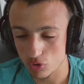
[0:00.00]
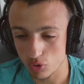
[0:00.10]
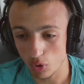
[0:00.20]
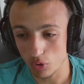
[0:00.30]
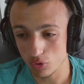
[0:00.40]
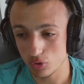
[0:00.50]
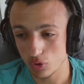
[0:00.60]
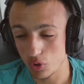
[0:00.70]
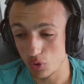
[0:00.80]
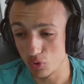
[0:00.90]
so you
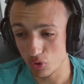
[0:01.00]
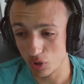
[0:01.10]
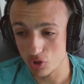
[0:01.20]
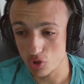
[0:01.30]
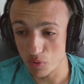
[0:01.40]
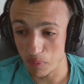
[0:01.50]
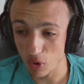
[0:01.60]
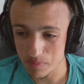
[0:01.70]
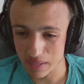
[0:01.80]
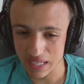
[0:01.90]
lose only 2
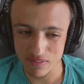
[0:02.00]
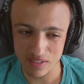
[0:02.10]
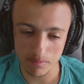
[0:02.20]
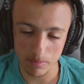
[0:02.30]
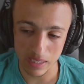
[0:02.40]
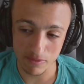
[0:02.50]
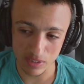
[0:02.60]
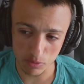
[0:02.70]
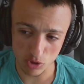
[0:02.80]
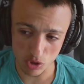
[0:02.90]
points by giving
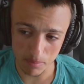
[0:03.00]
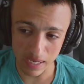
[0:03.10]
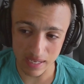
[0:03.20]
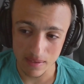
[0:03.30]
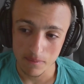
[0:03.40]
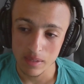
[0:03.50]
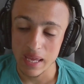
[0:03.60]
the position back,